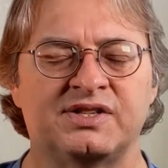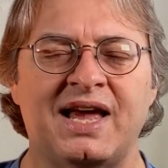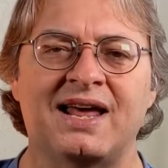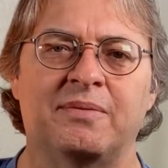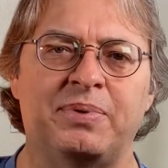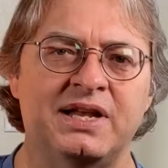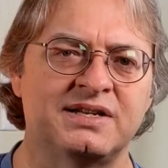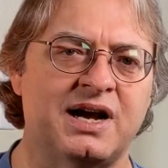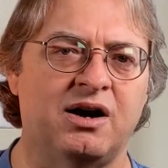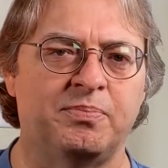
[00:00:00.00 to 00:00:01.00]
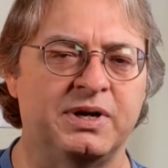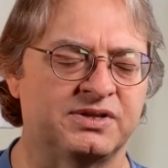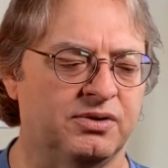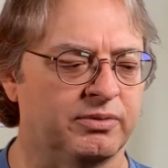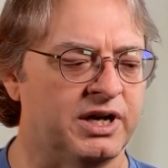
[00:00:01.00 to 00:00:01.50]
they had a pentile
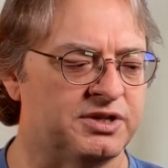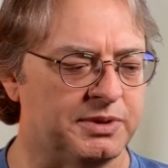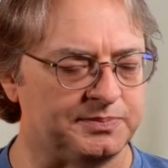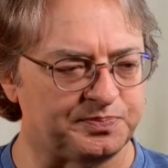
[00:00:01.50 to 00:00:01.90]
pixel arrangement.